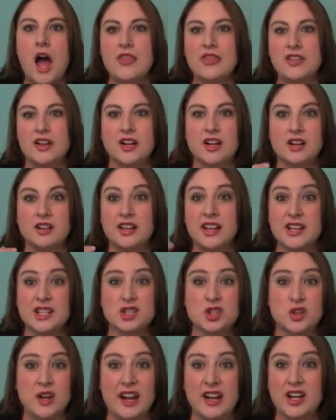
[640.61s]
their like
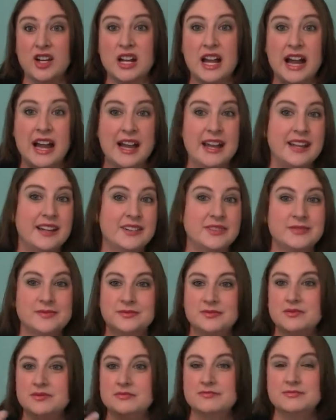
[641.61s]
trainer guy
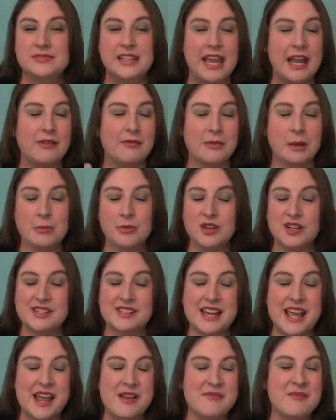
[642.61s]
can't remember
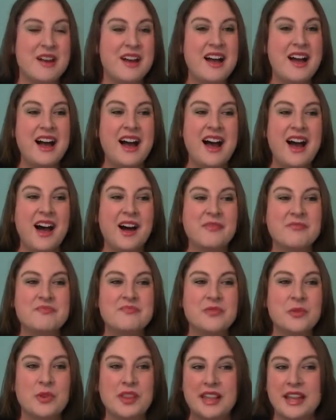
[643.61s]
his name,
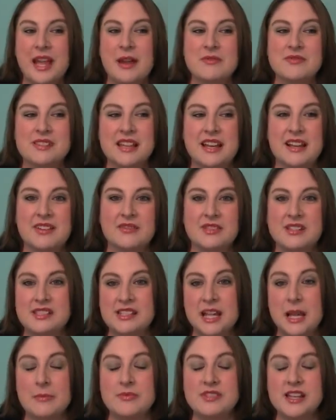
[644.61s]
um, when they kept saying, when
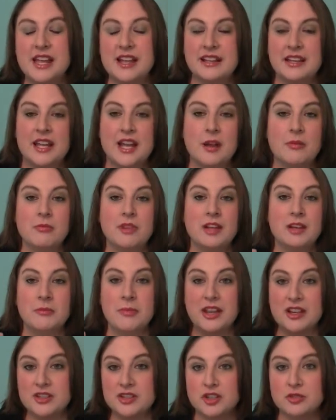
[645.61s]
she kept saying to him, like,
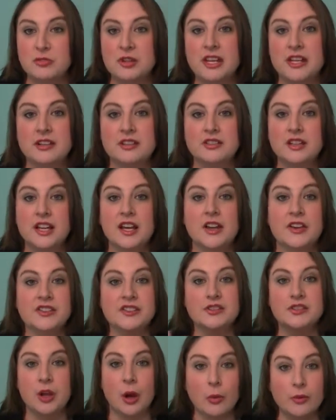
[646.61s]
make sure Peeta
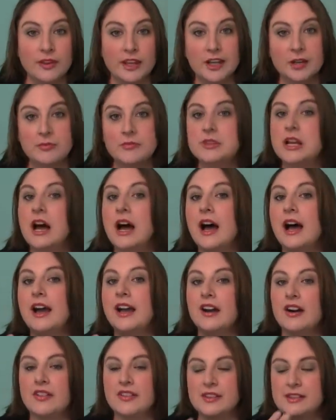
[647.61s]
lives, don't let him
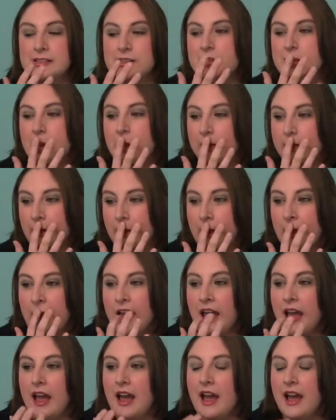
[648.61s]
die, all this stuff.
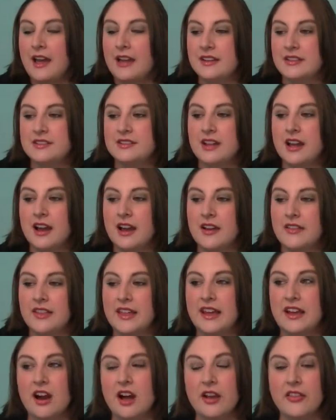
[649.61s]
And uh,
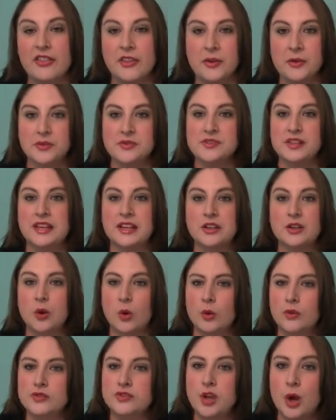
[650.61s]
they got those like
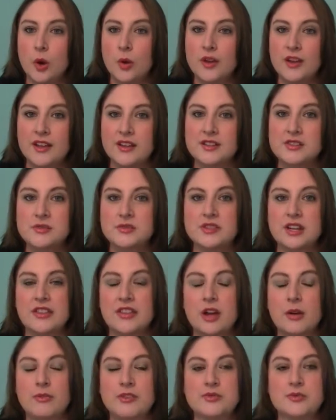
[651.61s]
gold tokens, which I
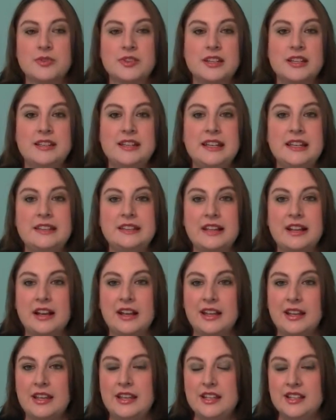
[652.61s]
thought was really neat
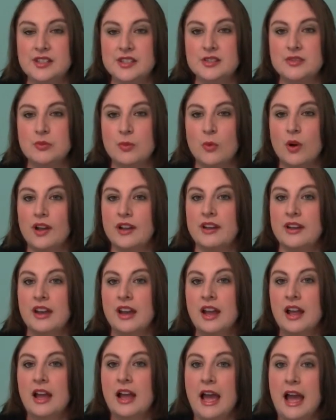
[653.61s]
that each
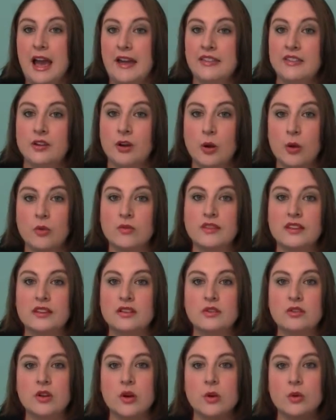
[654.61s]
one had their own
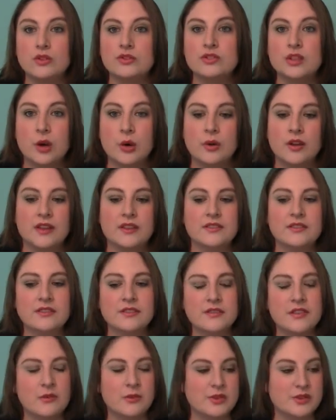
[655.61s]
little gold
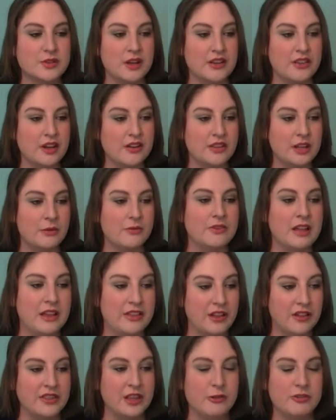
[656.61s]
token, which I thought that was, I
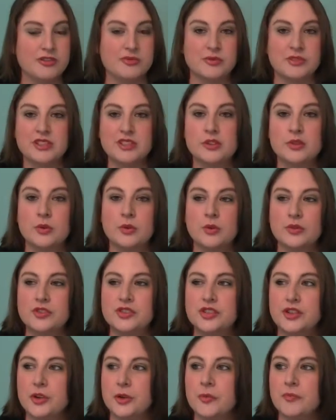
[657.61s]
thought that was really cool
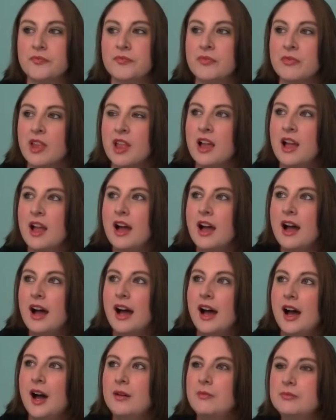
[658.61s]
too.
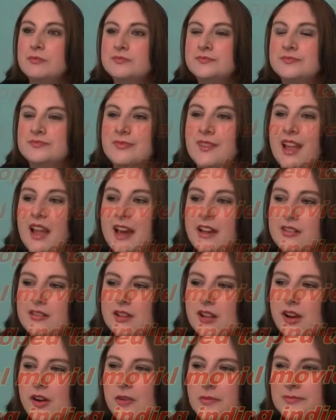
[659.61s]
Um, I don't
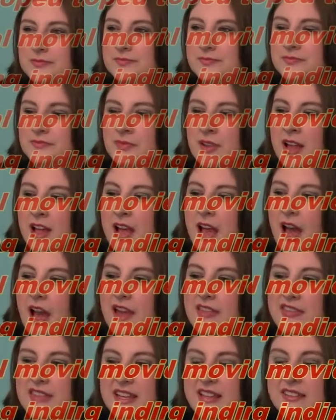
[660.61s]
know. I
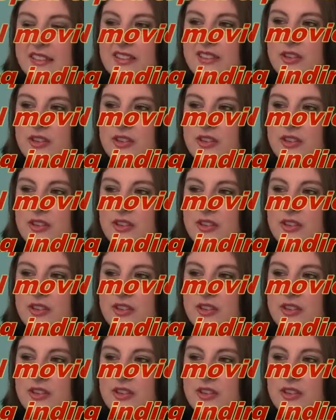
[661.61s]
think that